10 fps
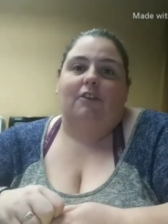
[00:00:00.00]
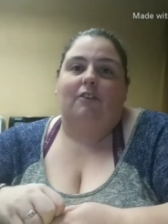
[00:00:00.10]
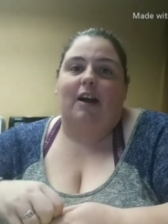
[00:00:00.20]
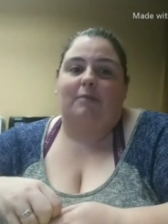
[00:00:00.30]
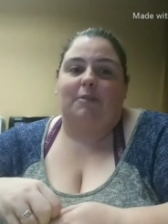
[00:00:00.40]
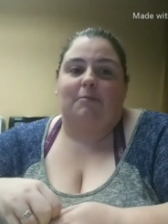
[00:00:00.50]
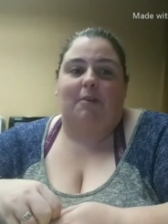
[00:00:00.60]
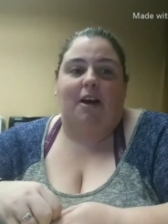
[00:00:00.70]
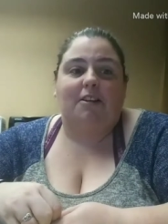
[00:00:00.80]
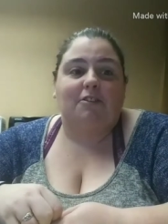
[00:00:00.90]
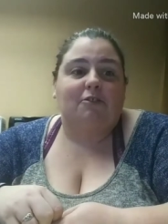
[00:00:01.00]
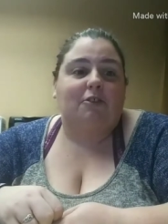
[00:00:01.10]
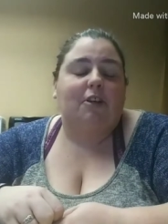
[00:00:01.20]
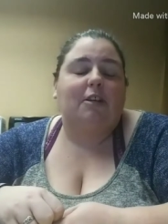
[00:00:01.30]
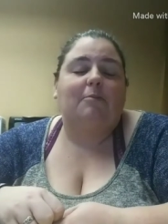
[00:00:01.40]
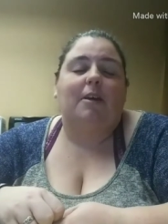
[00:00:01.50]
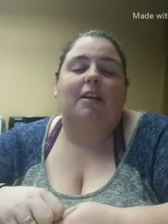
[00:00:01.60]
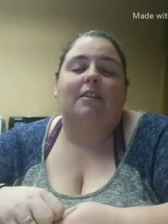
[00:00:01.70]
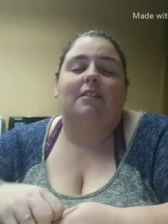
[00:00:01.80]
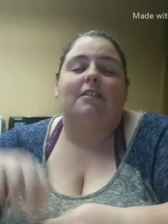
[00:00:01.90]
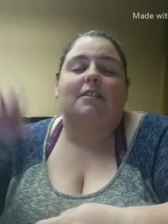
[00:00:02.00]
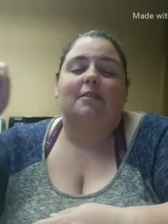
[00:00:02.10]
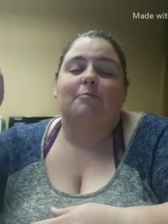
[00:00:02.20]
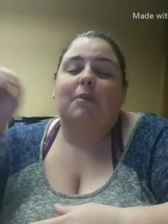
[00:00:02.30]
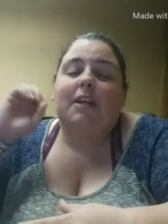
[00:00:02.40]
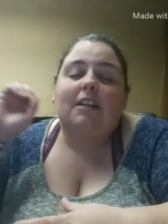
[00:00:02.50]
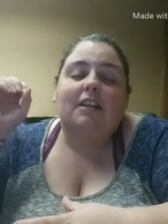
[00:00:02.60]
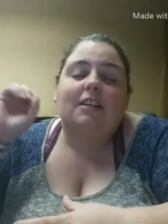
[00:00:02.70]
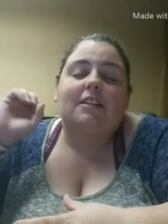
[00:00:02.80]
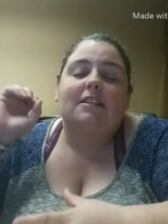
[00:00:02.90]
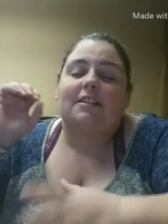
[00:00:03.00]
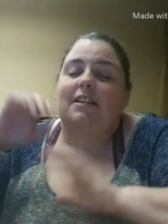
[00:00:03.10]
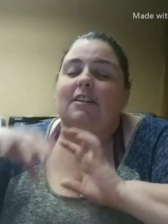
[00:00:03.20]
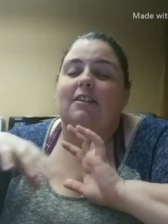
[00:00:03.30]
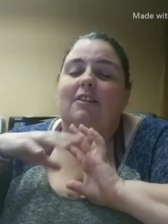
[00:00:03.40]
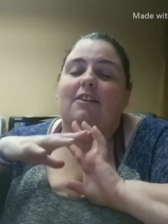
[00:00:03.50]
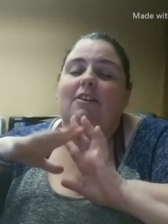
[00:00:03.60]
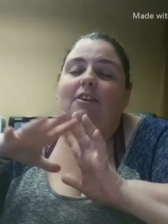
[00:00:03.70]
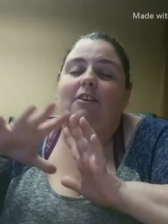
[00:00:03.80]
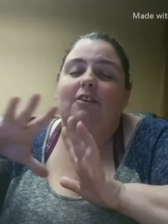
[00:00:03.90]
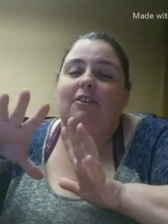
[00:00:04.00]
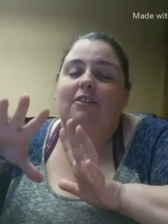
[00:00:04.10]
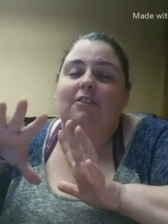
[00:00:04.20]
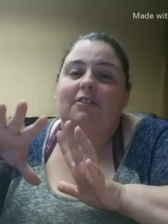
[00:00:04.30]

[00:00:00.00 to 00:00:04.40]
grab some ice cream and some peanuts and, oh,